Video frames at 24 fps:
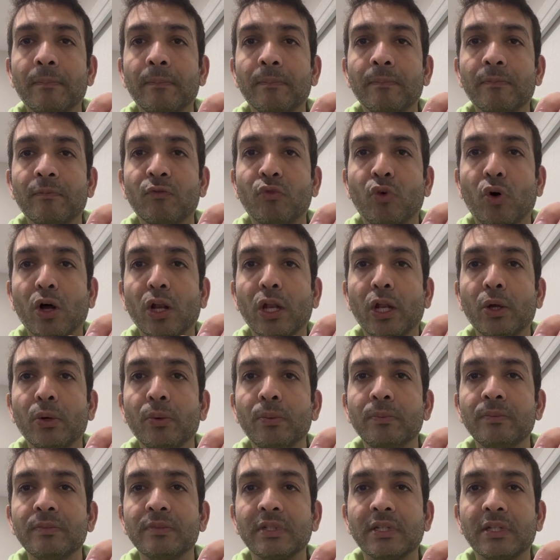
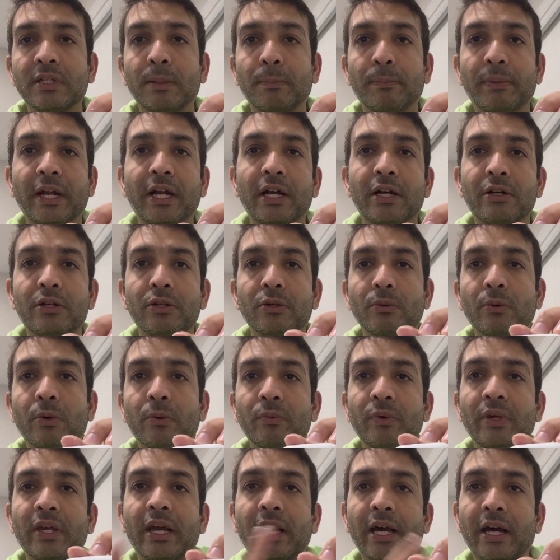volume compared to what
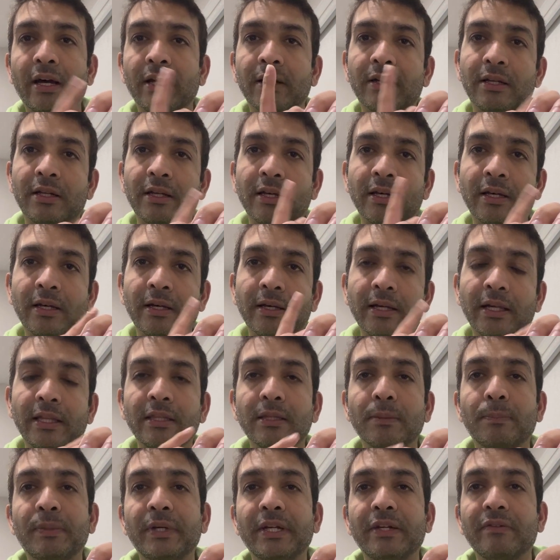we had in
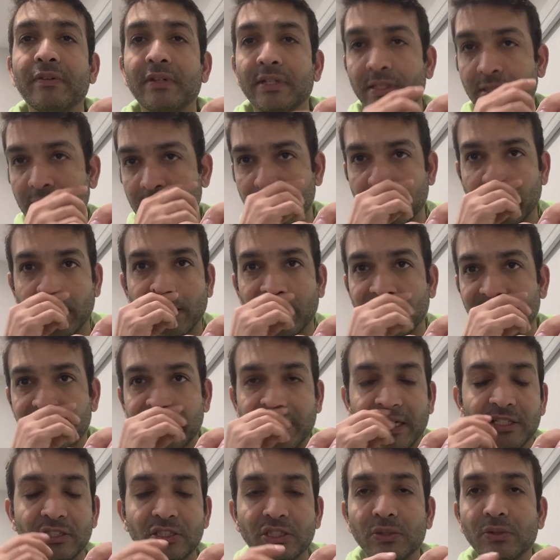the previous
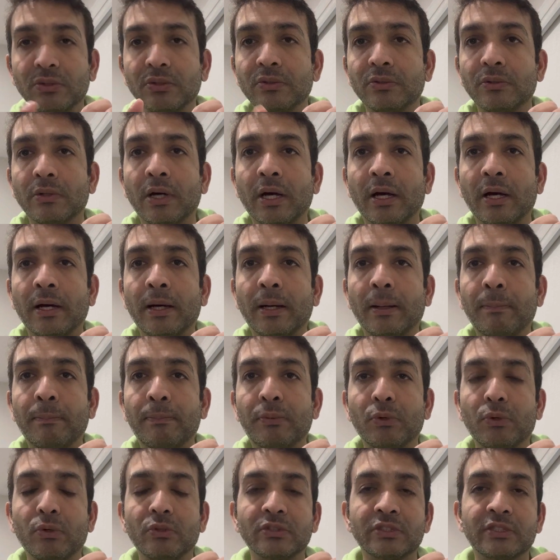Gen 2
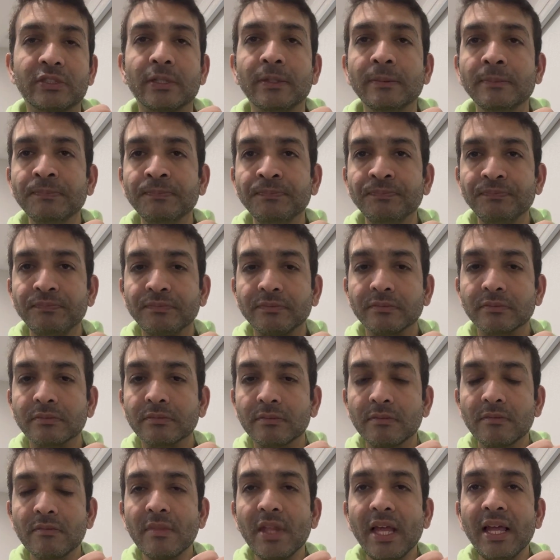Pros.
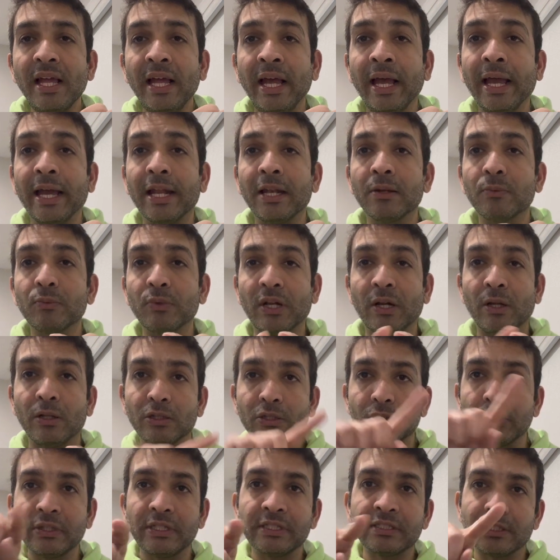And what I'll
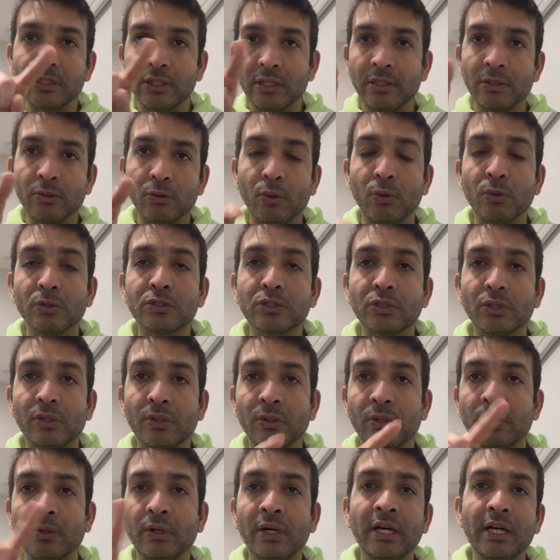do is I'll
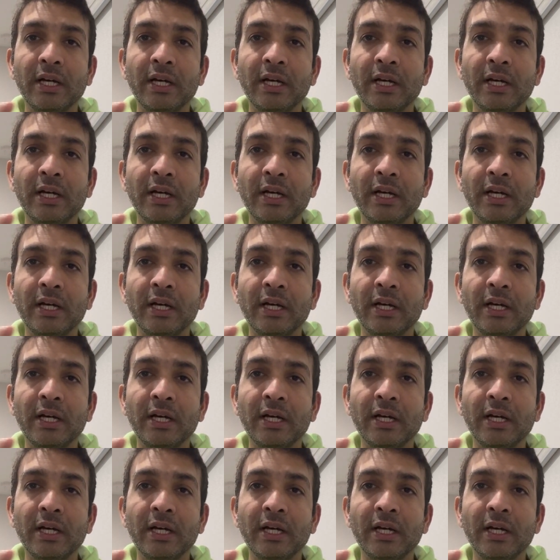also